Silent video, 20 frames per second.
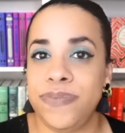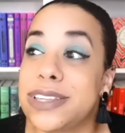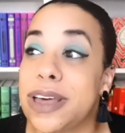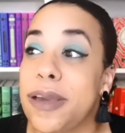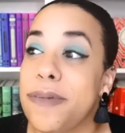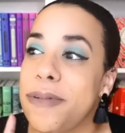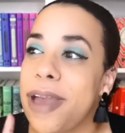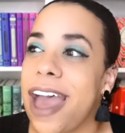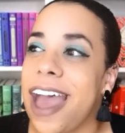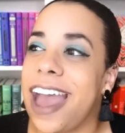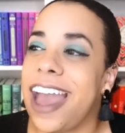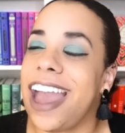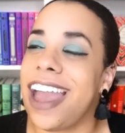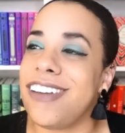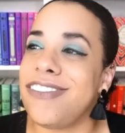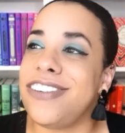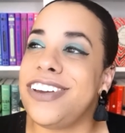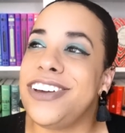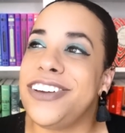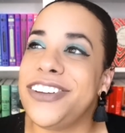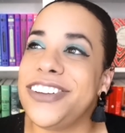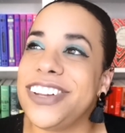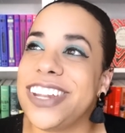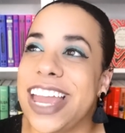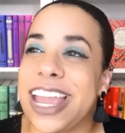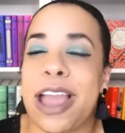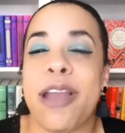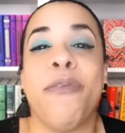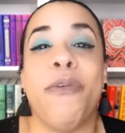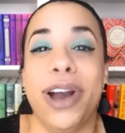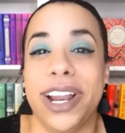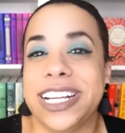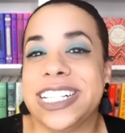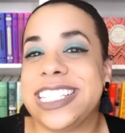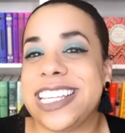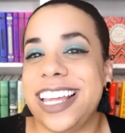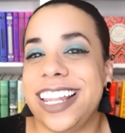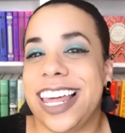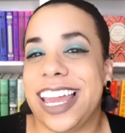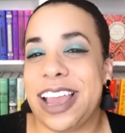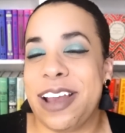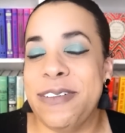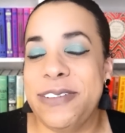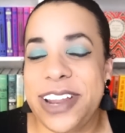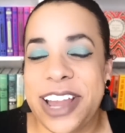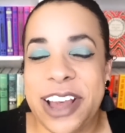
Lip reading: So I feel like I want to say I'm